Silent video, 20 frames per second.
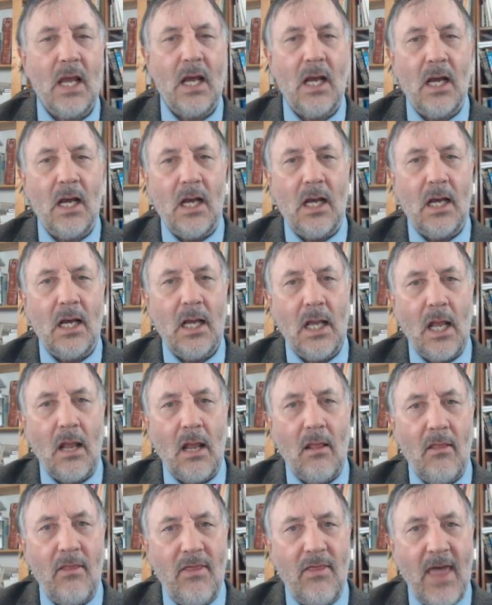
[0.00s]

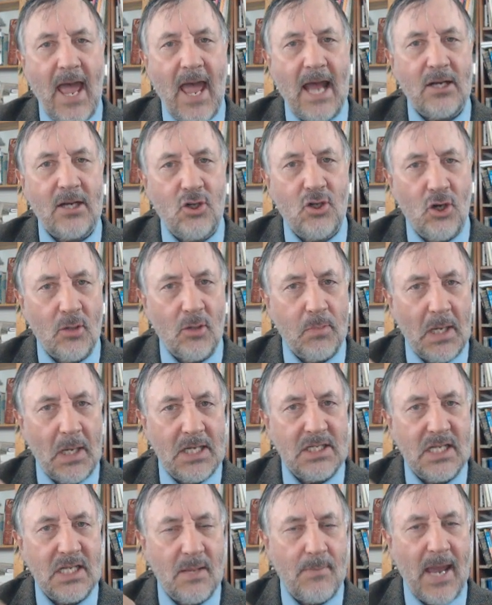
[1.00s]
that took
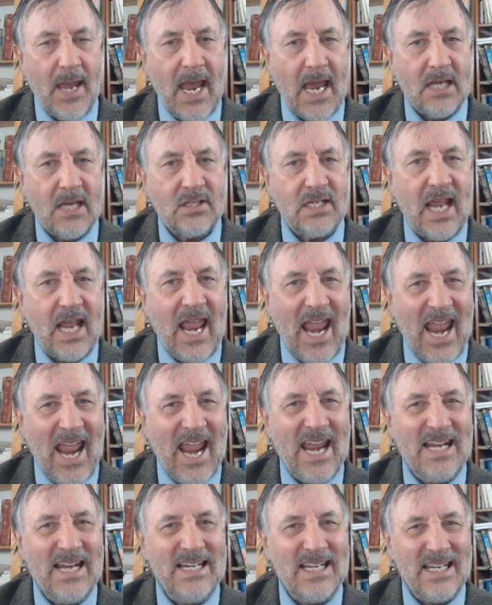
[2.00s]
place in the past
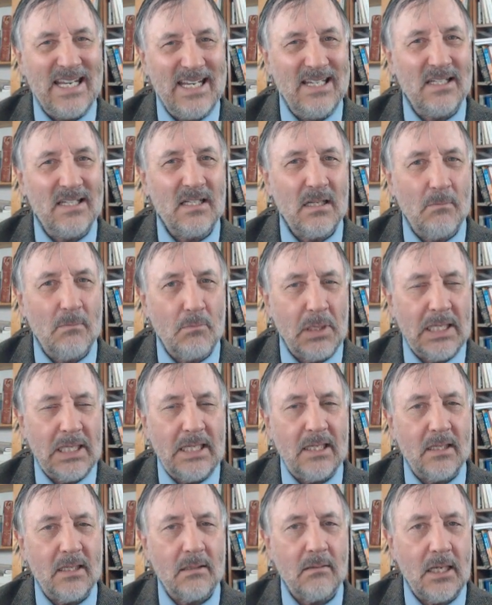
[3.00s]
and is
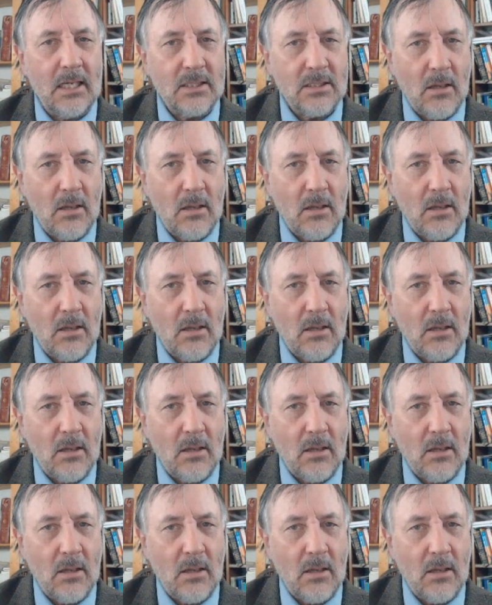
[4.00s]
completed.